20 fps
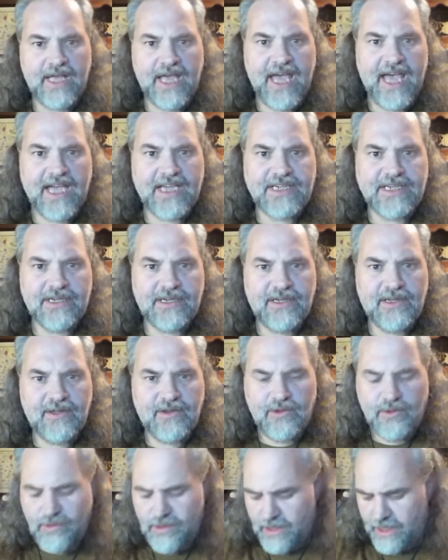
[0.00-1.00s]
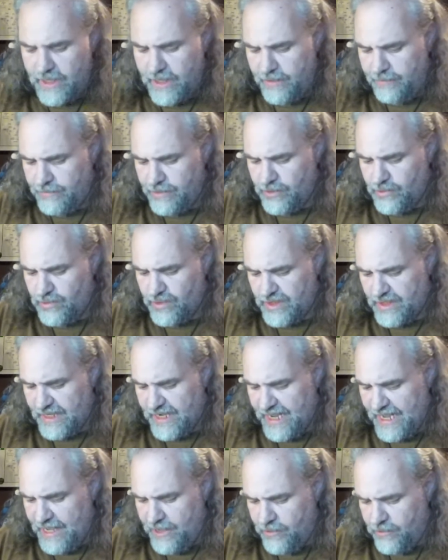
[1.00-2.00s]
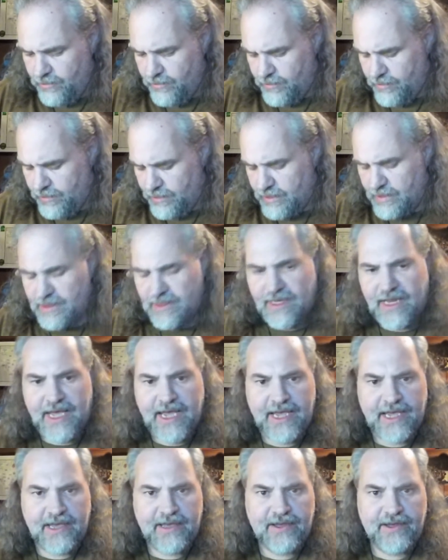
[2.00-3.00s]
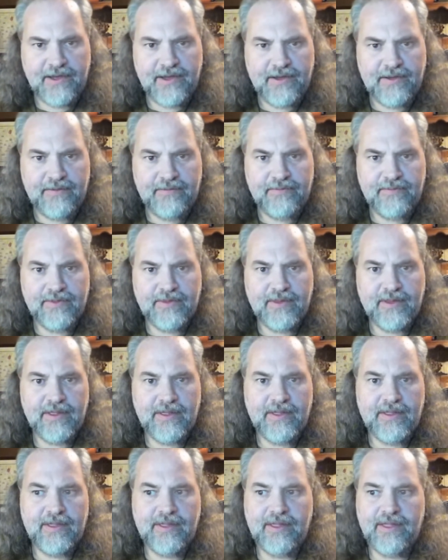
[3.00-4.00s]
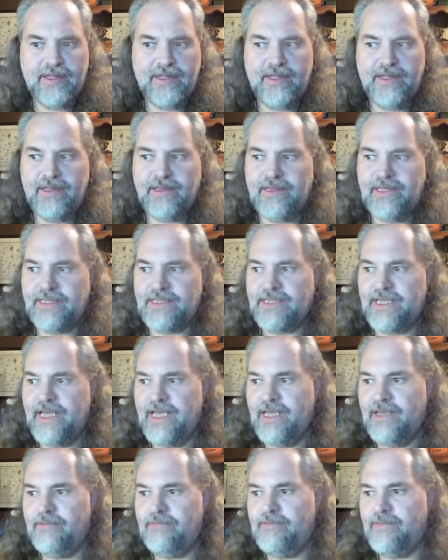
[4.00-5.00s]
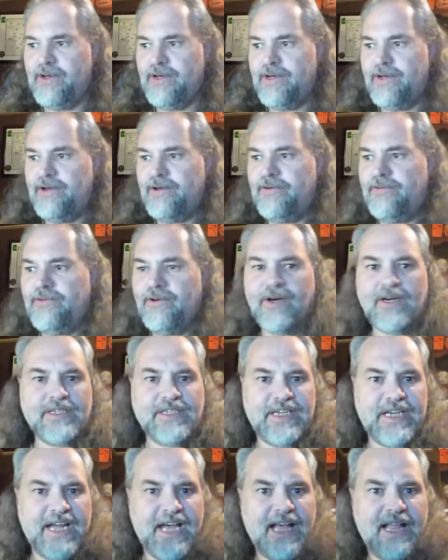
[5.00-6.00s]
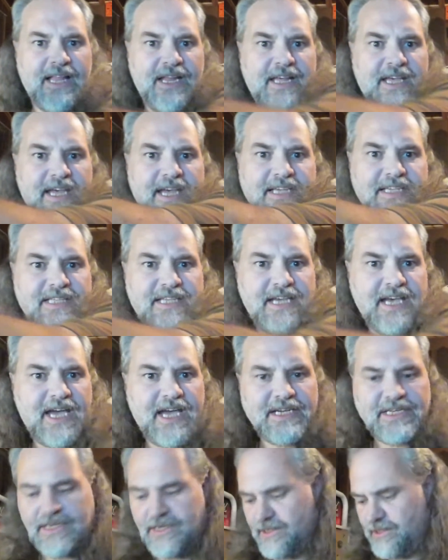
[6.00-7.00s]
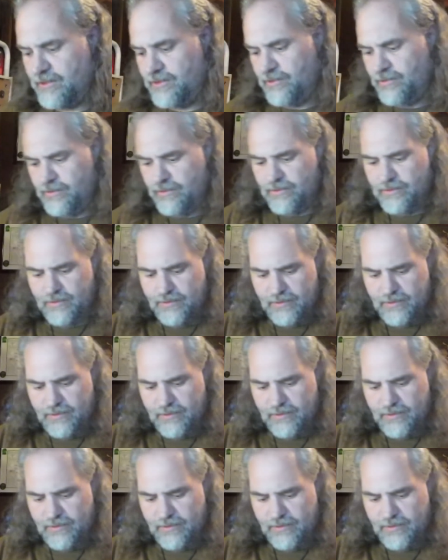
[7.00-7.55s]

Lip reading: Action 2 that I'm using now. It's like the same functionality as the Action 2.